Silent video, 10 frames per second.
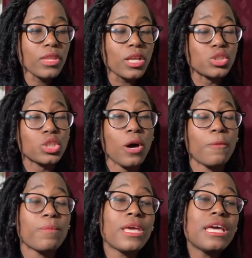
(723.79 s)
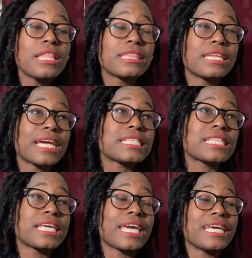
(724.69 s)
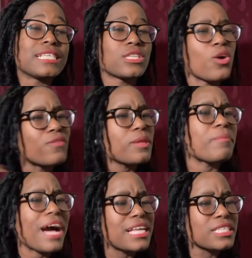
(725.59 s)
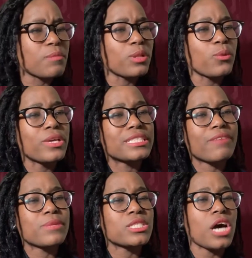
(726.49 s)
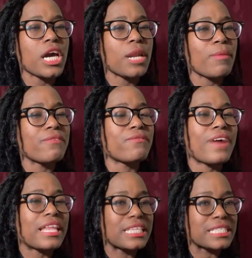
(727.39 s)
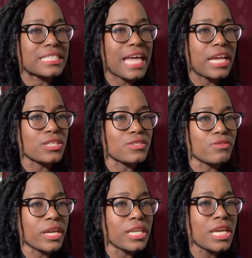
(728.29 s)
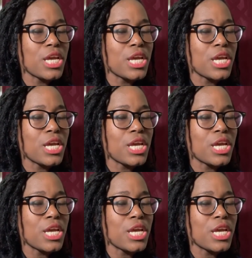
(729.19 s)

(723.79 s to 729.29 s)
So the next thing is, over the past couple of weeks, I've been talking about filing status, right?